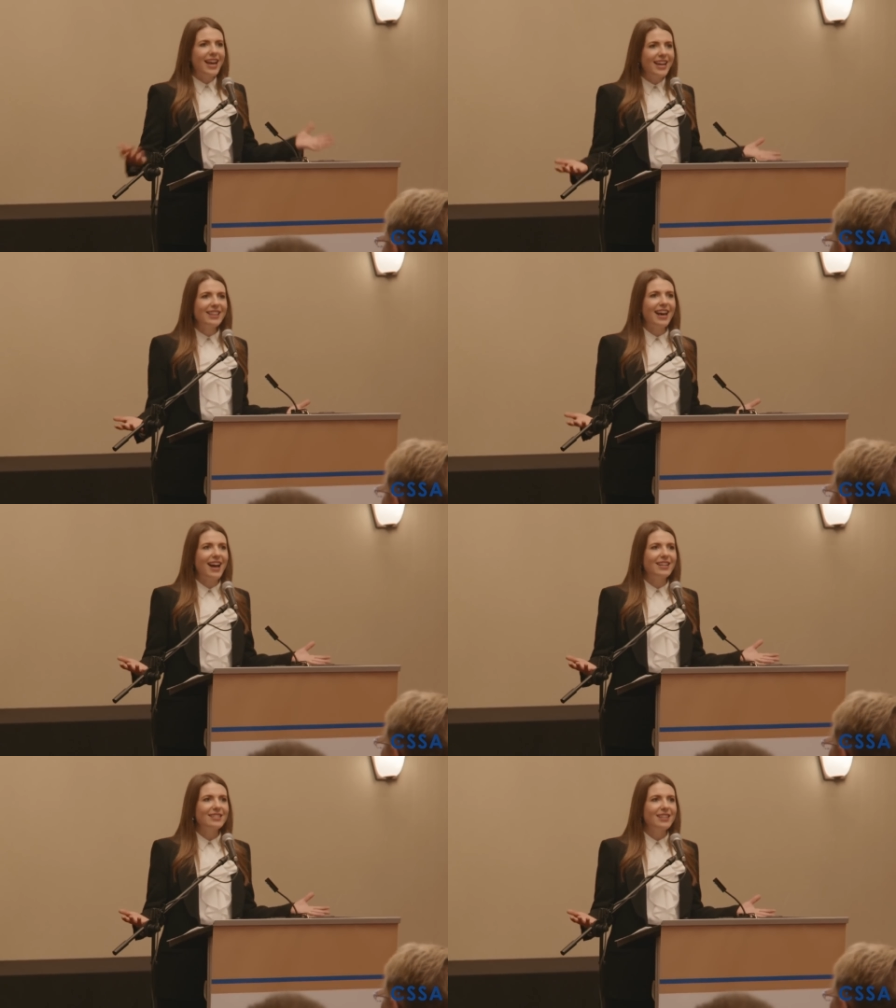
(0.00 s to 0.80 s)
say
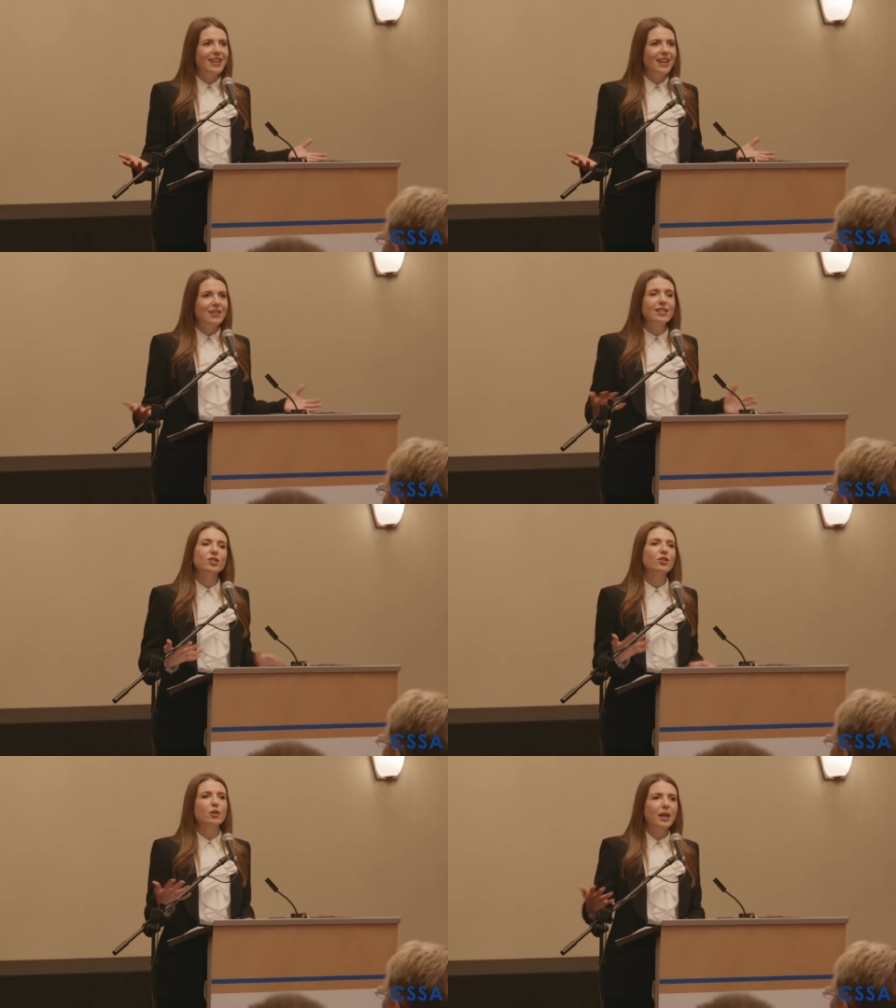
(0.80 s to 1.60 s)
that
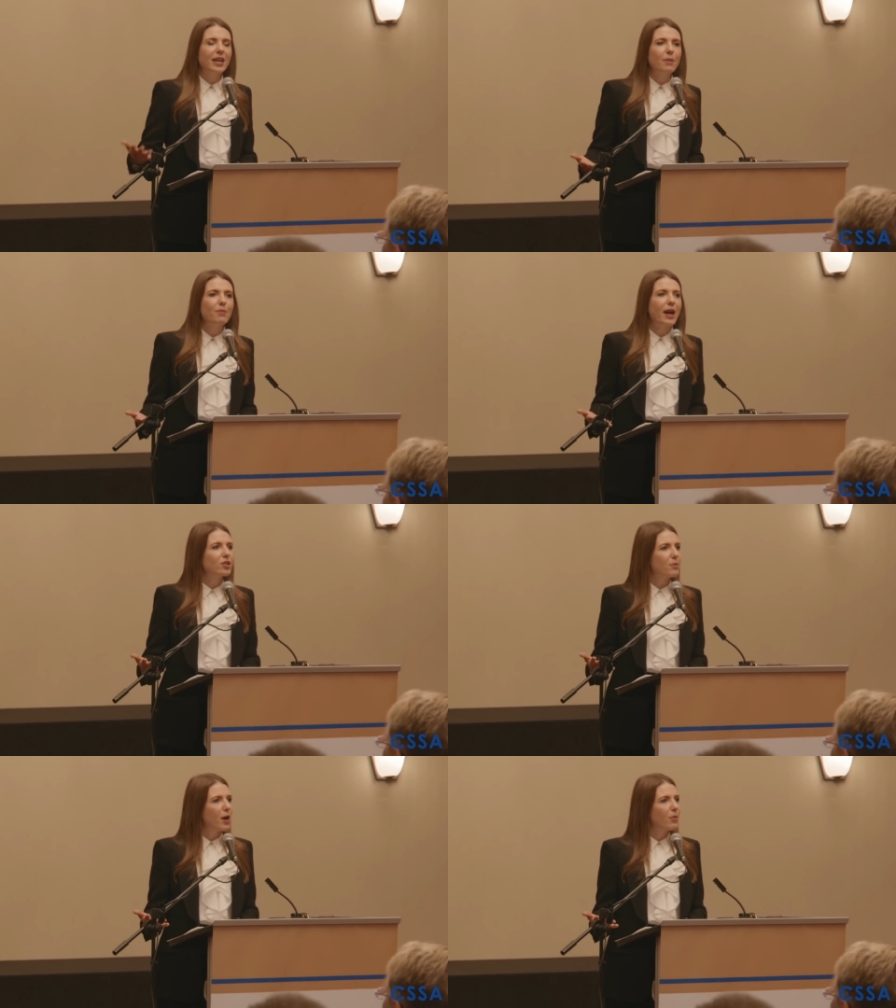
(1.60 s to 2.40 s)
this is going to make an
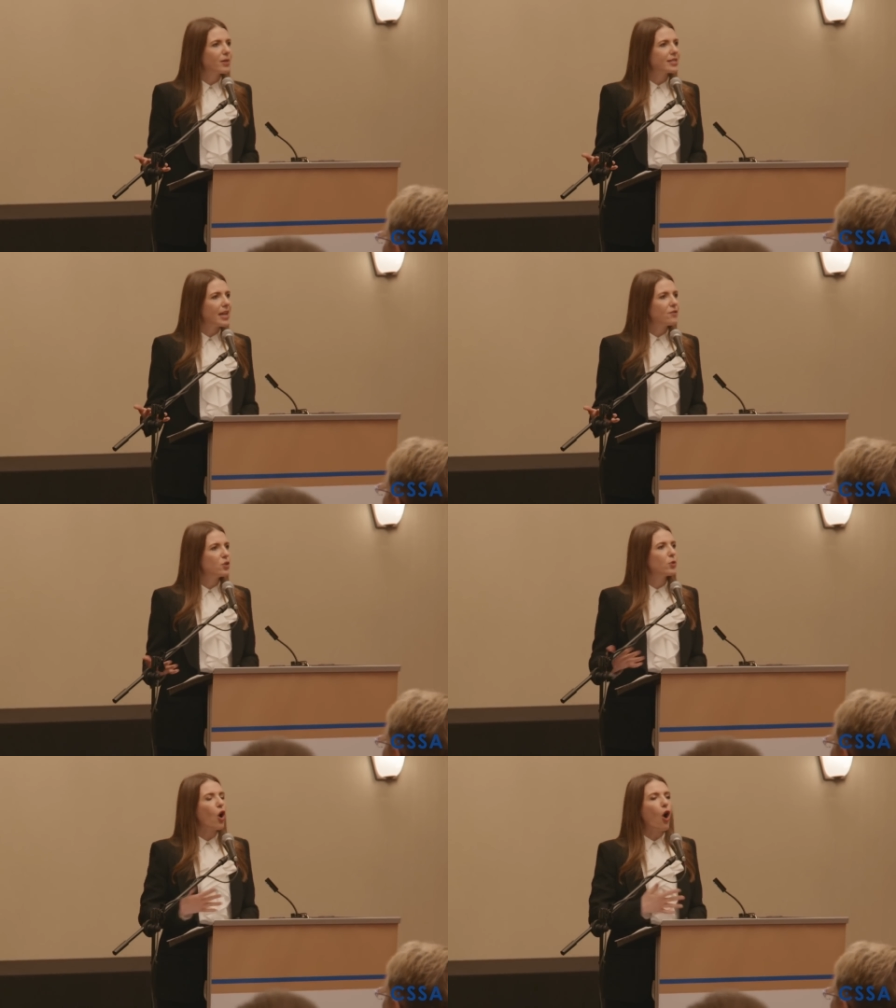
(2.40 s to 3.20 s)
impact on public
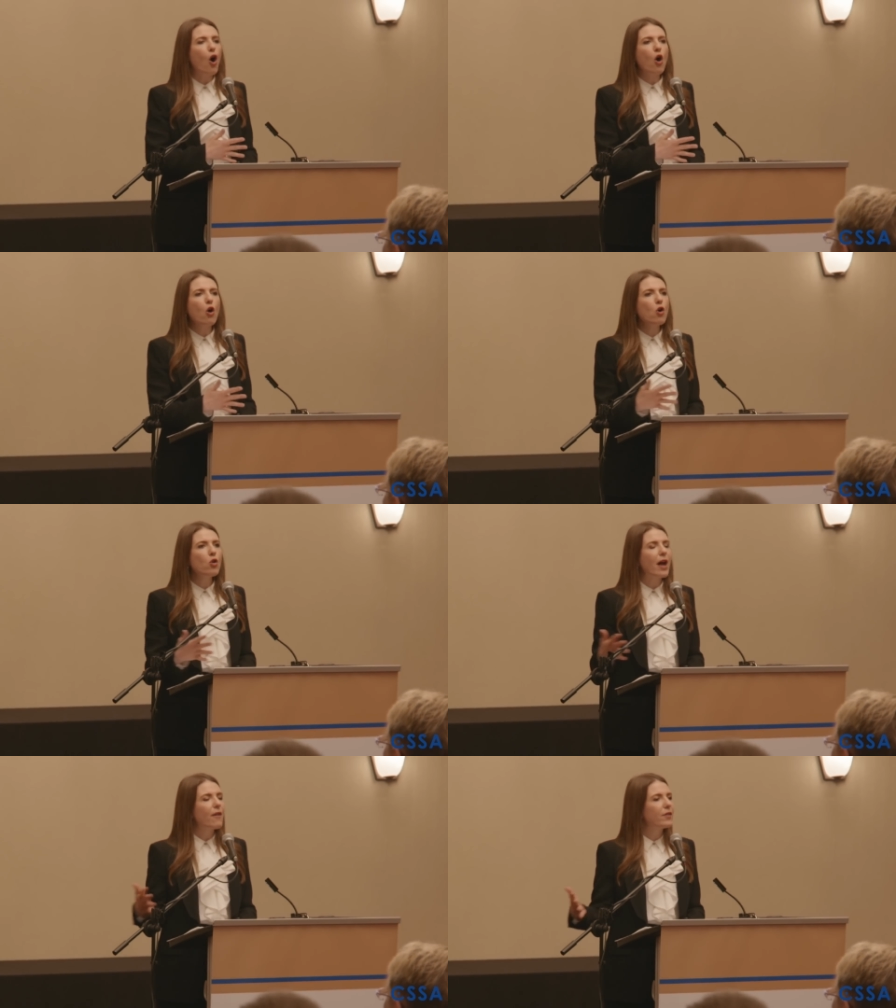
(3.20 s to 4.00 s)
safety when
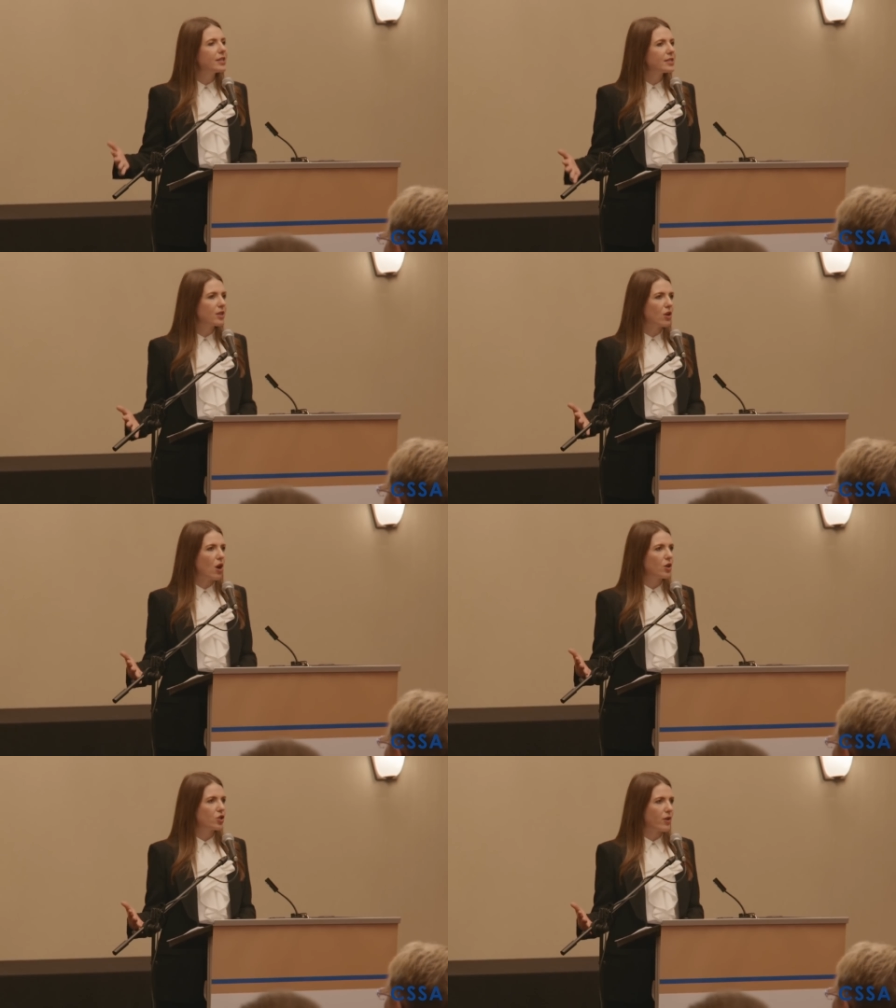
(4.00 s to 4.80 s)
all evidence to the
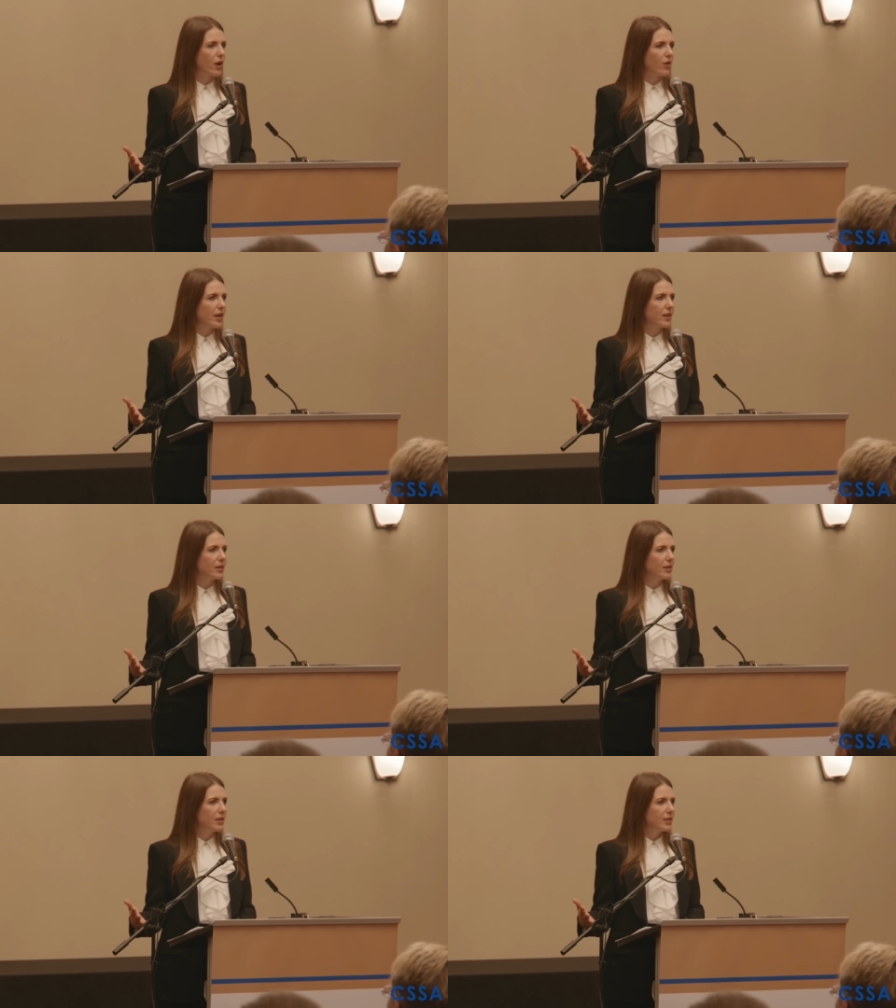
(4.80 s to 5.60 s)
contrary
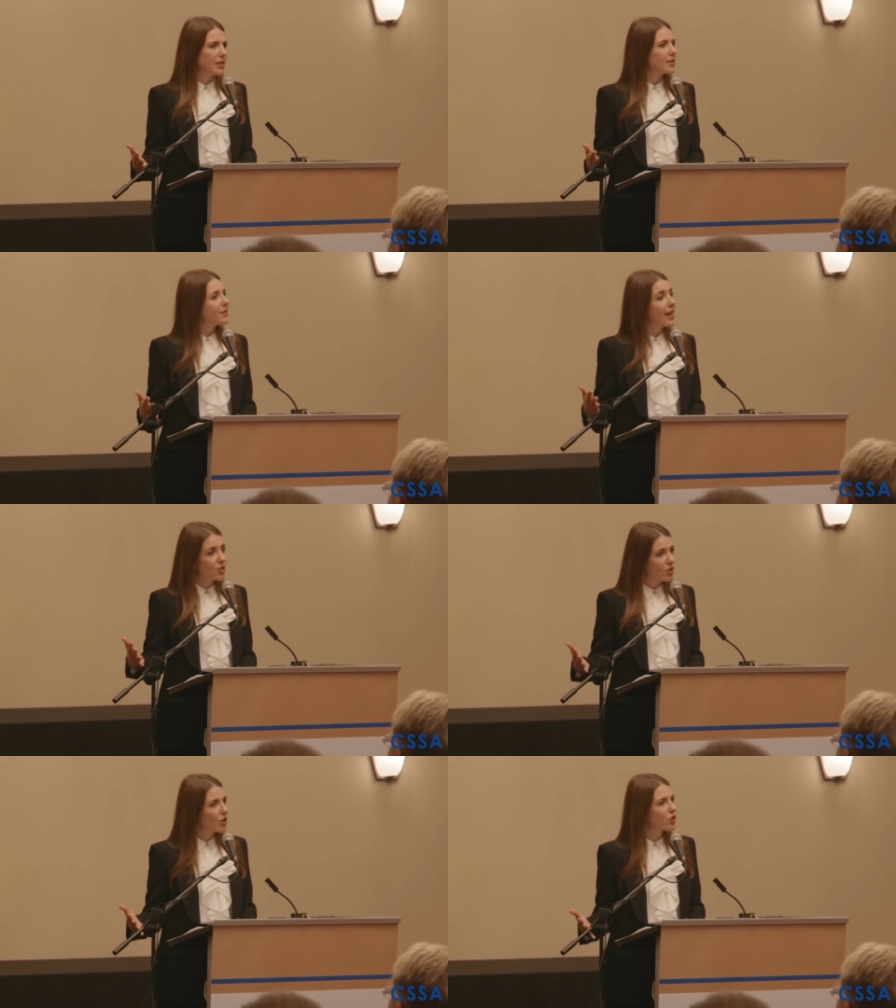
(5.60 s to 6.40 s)
says that
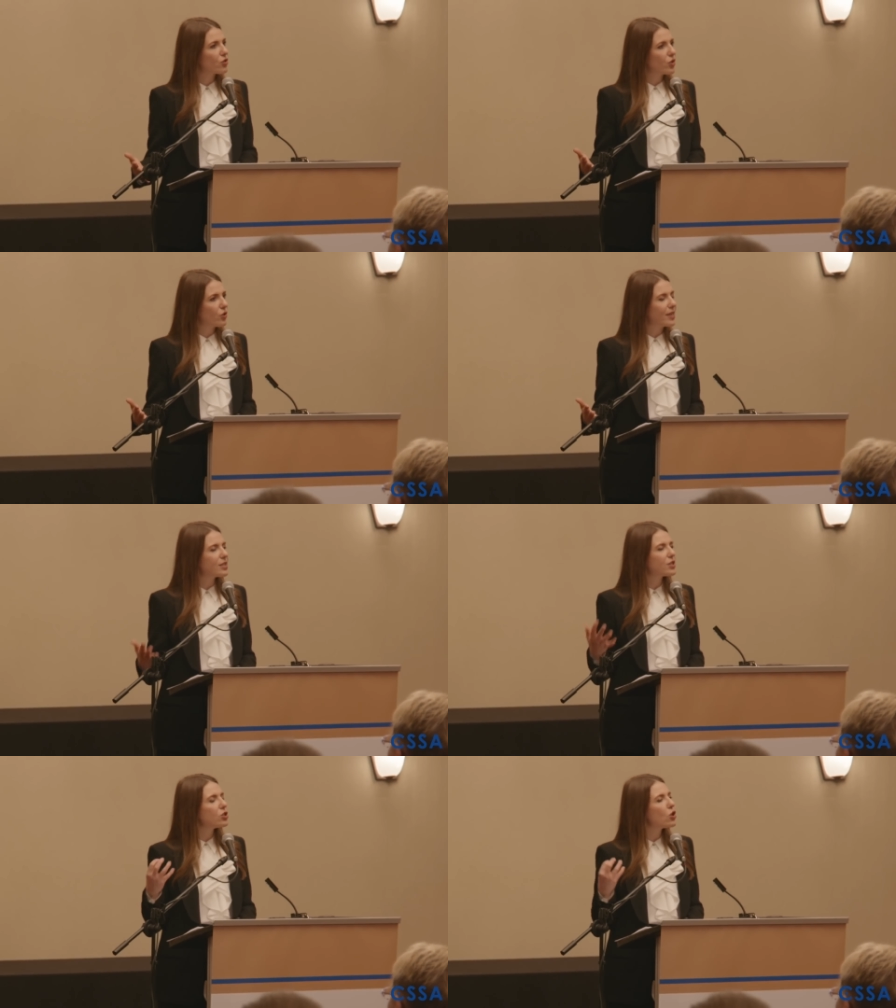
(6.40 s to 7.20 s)
that's not true.
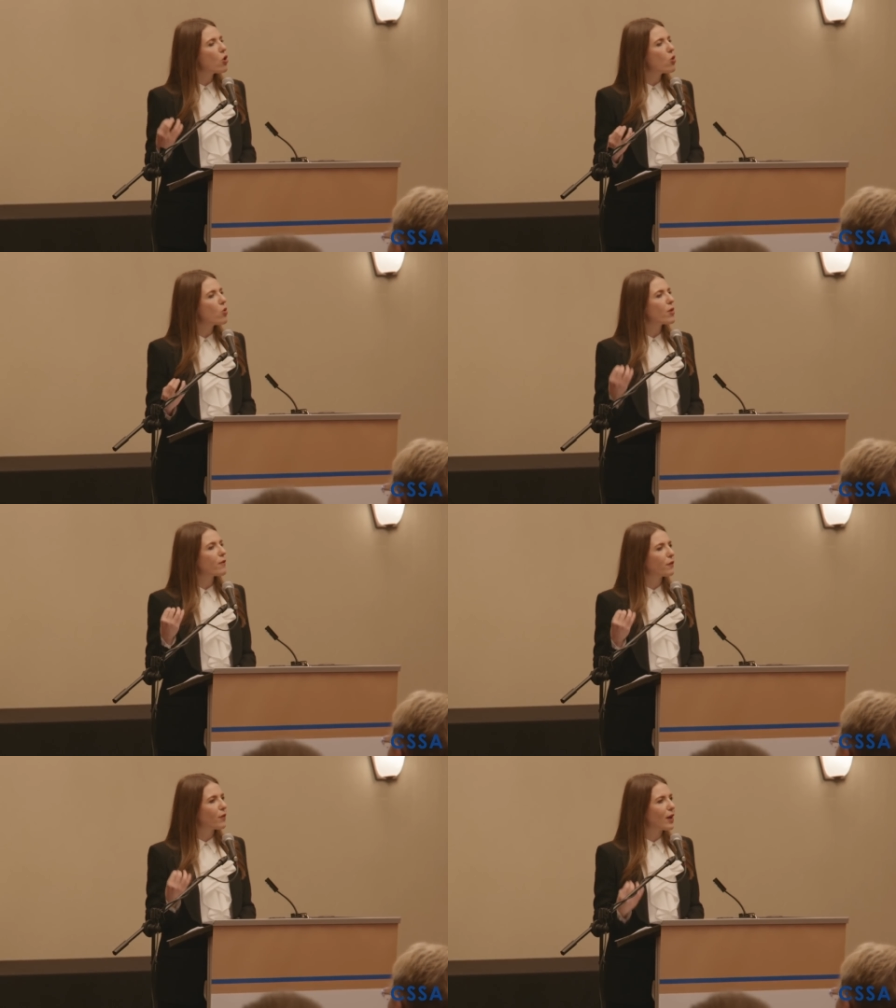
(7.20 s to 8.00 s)
It's so
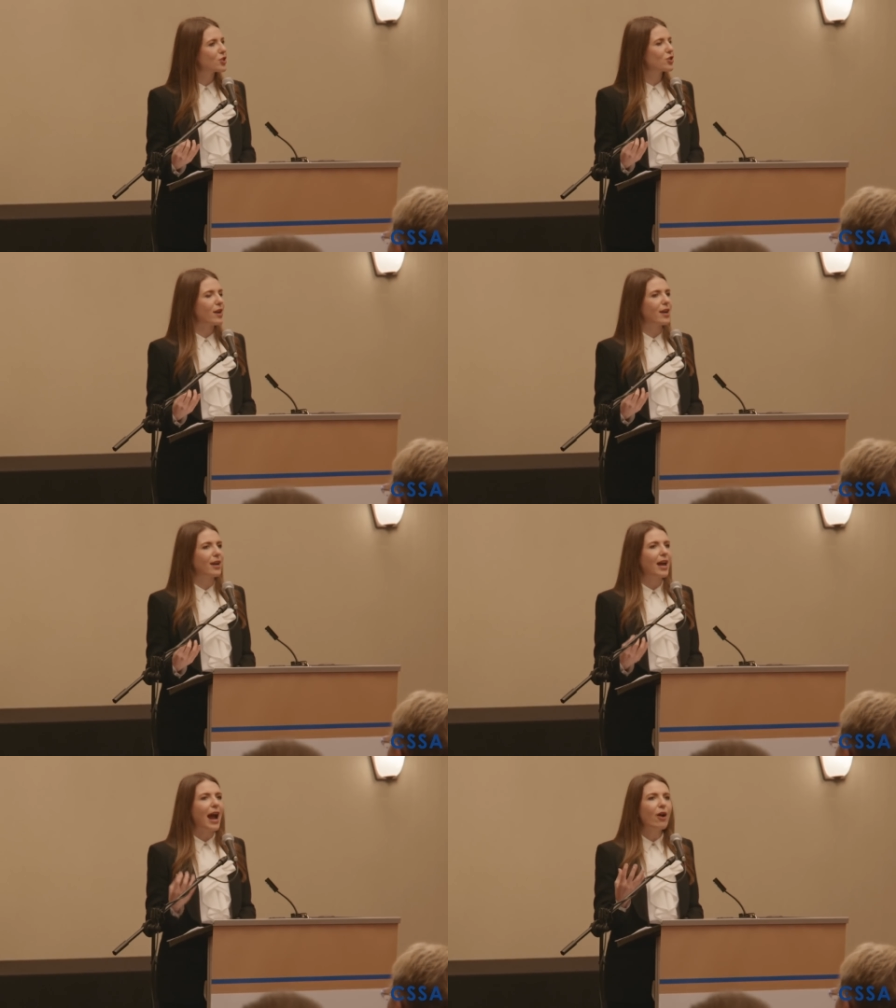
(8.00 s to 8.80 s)
frustrating.